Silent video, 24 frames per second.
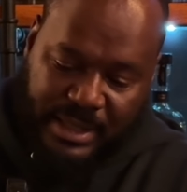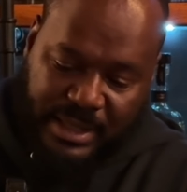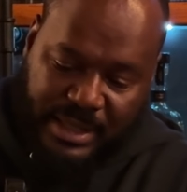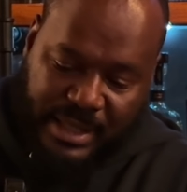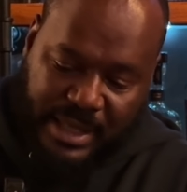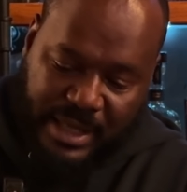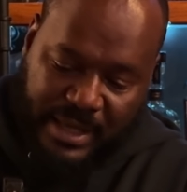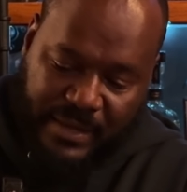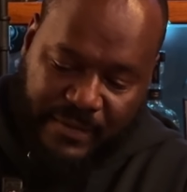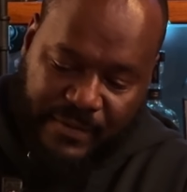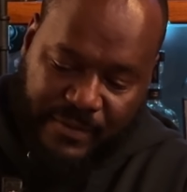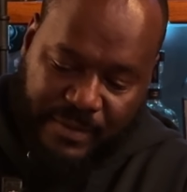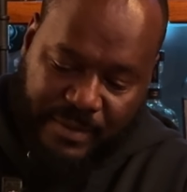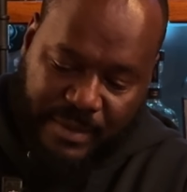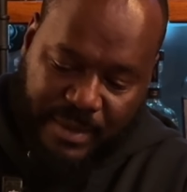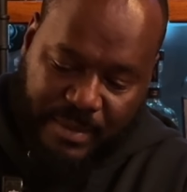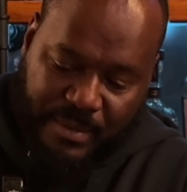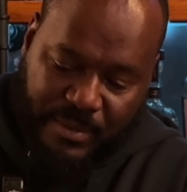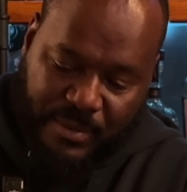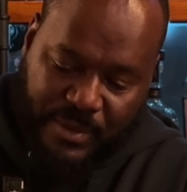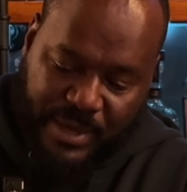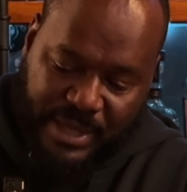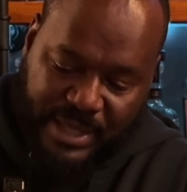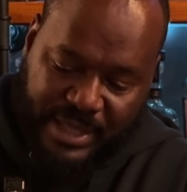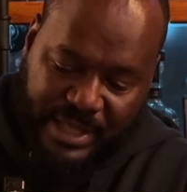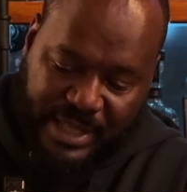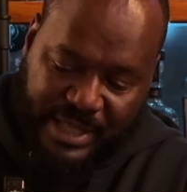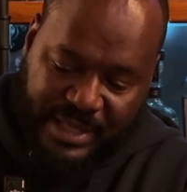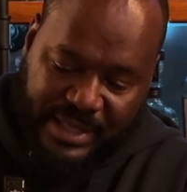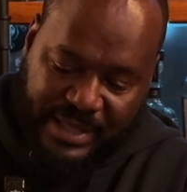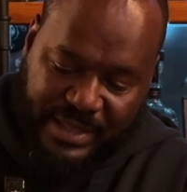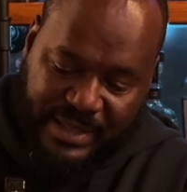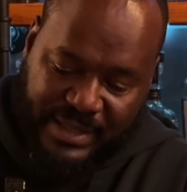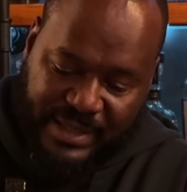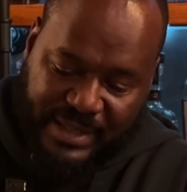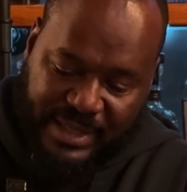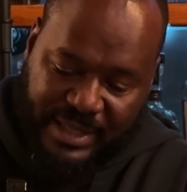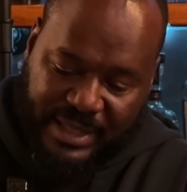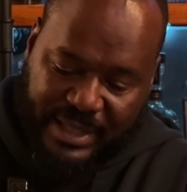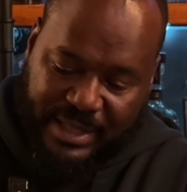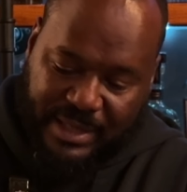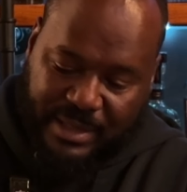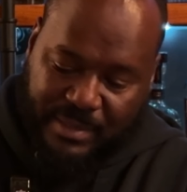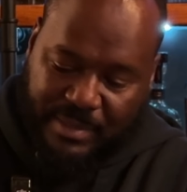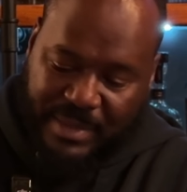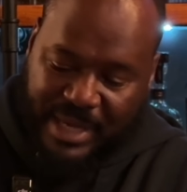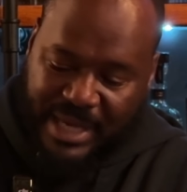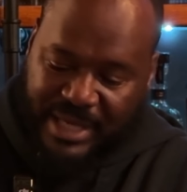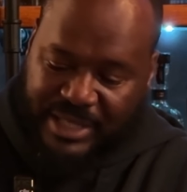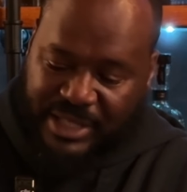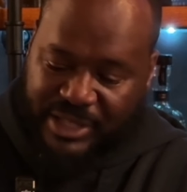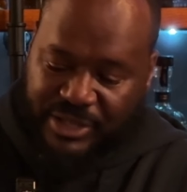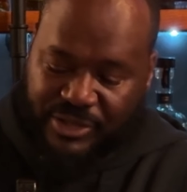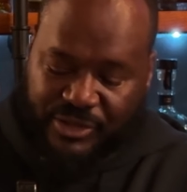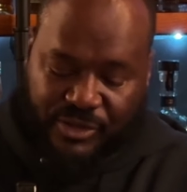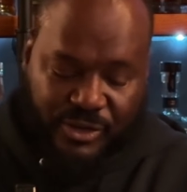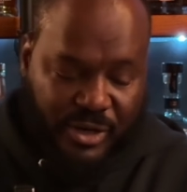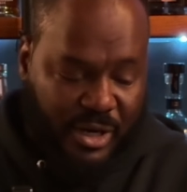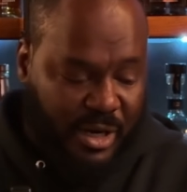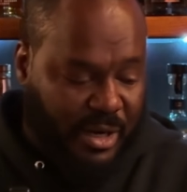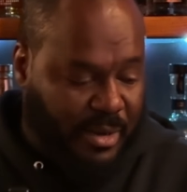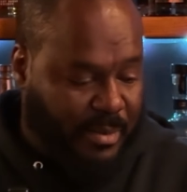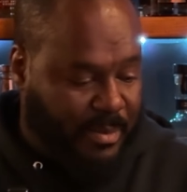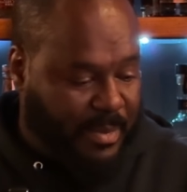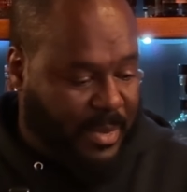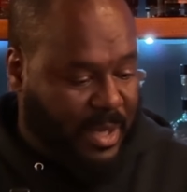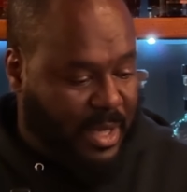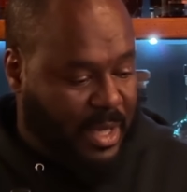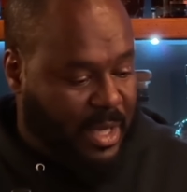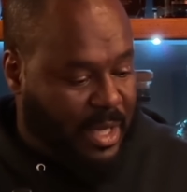thing from my boy Jason C at the Mash and Drum,